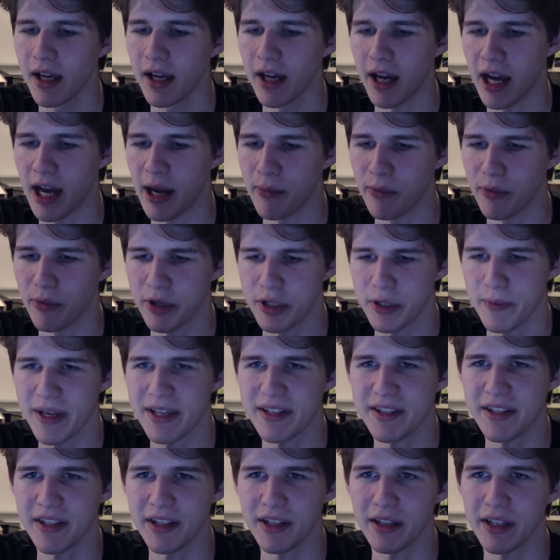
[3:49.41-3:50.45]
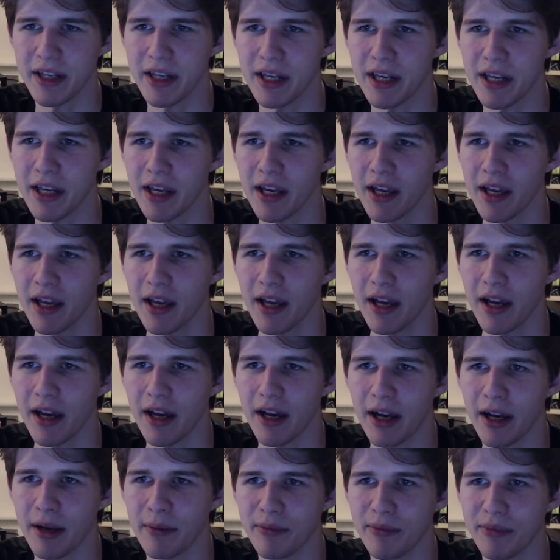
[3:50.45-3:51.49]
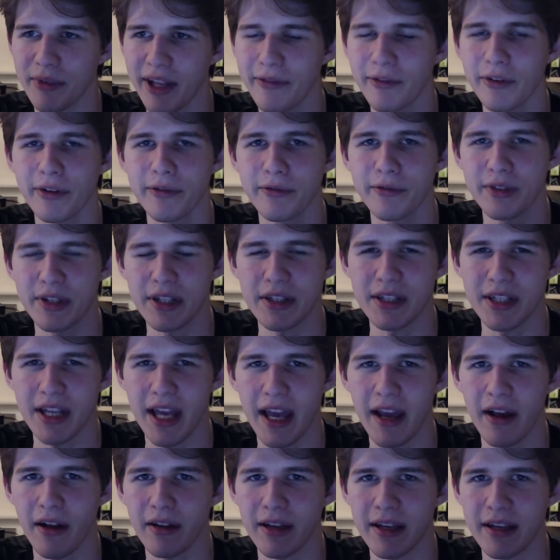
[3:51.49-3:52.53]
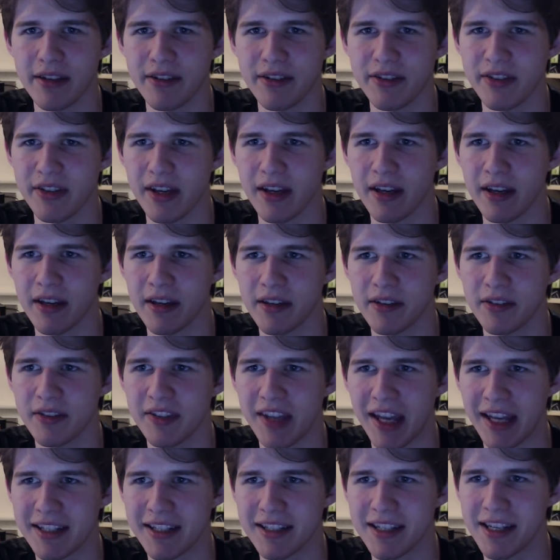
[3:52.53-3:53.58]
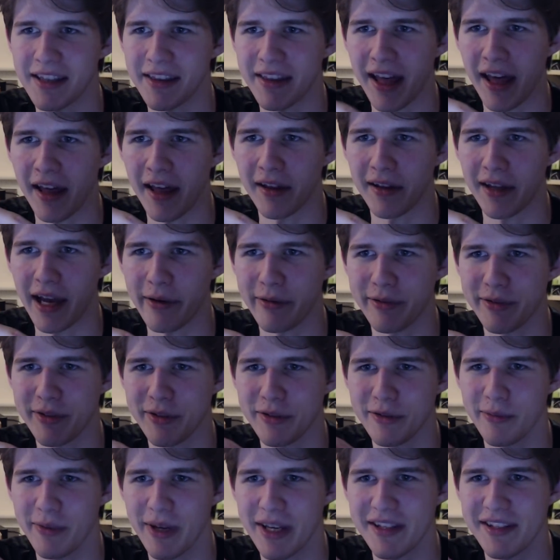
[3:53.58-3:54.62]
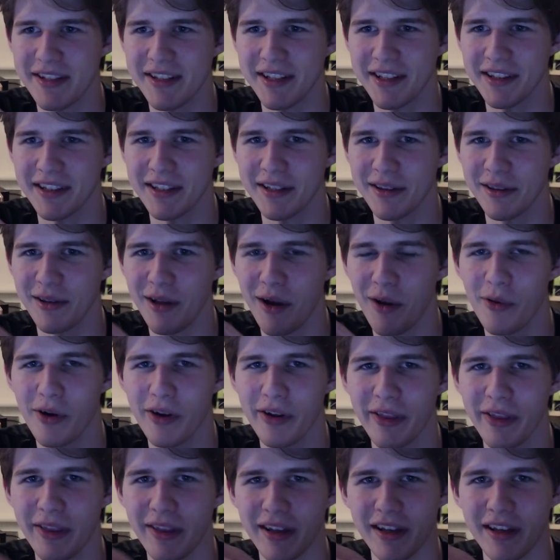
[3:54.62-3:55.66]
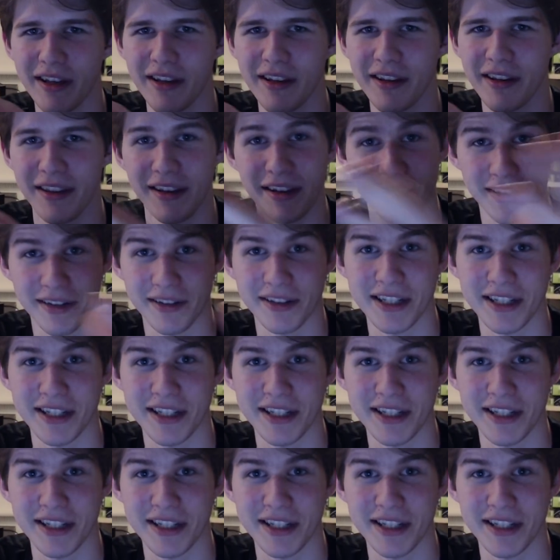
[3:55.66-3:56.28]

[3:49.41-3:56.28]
which basically, level of detail is a setting that allows you to basically lower the